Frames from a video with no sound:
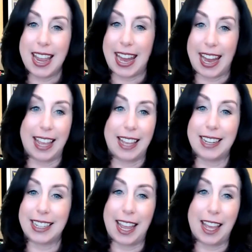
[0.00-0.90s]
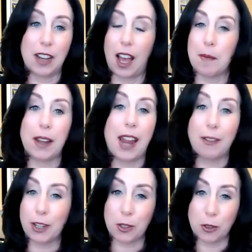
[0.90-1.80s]
And again, I'm on
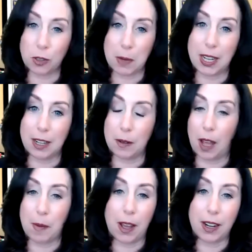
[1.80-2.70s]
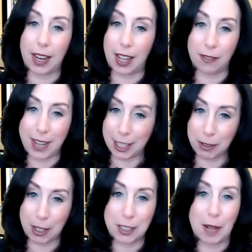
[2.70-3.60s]
every social media. I'm on. I have next
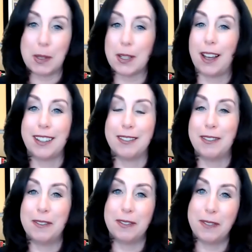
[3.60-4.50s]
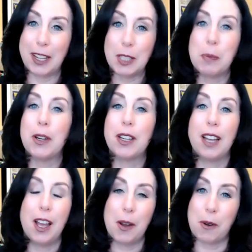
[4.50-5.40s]
great step is on Facebook.
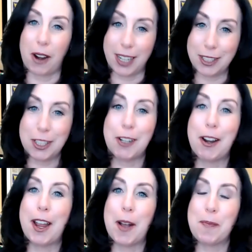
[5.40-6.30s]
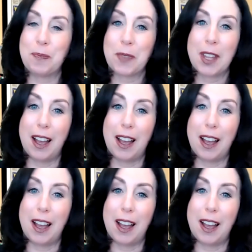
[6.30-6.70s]
We're on Instagram.